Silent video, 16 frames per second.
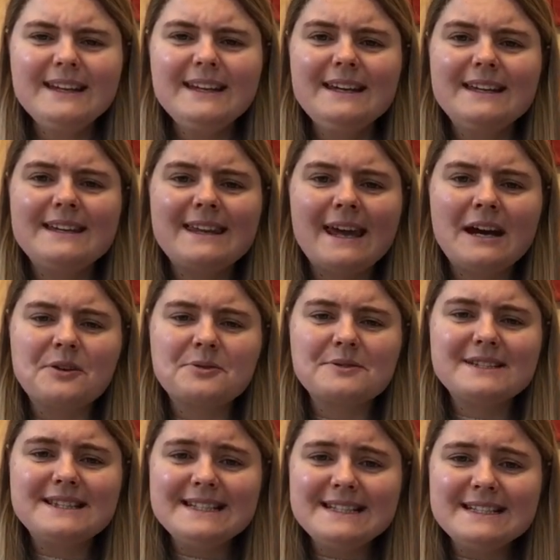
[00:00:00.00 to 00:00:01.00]
Now,
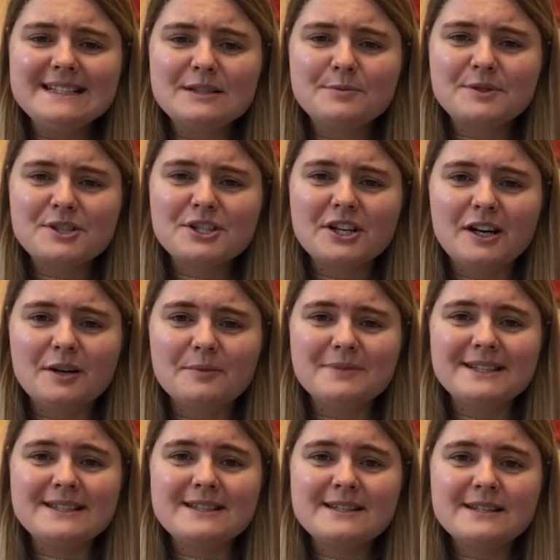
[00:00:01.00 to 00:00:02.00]
D double sharp
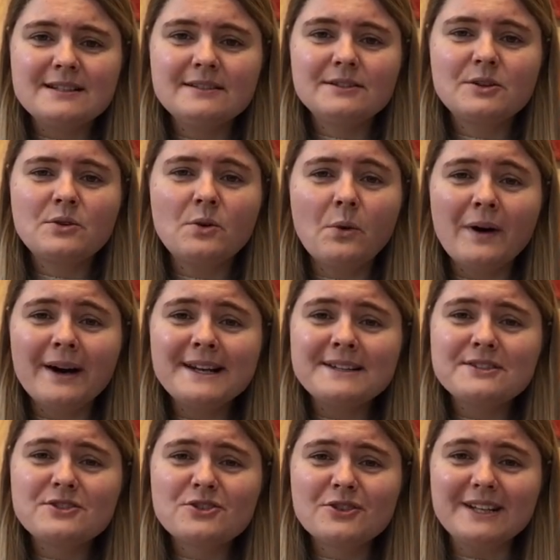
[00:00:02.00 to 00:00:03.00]
is still quite
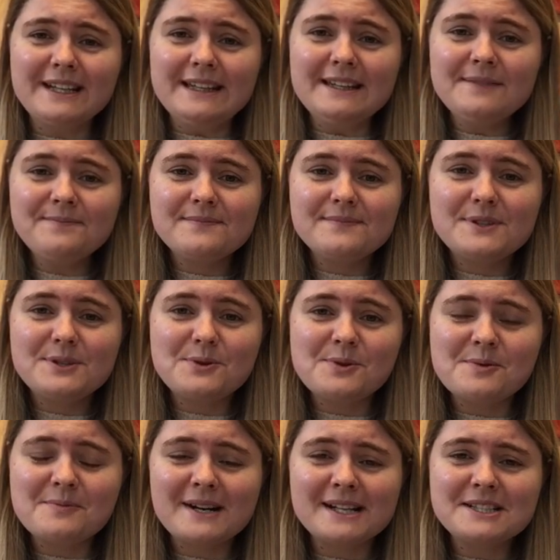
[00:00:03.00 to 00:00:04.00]
tricky to
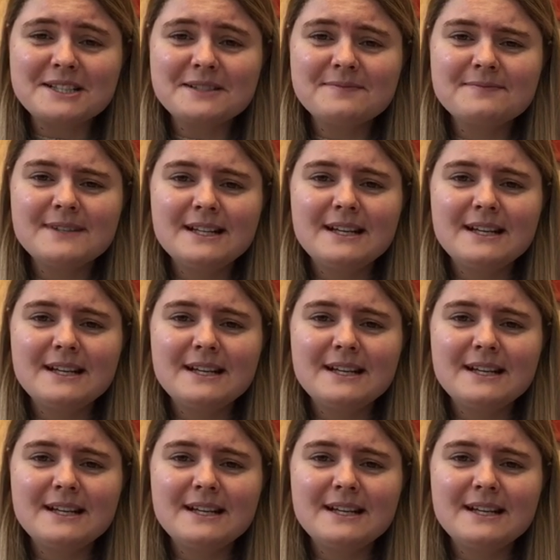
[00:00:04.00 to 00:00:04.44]
imagine.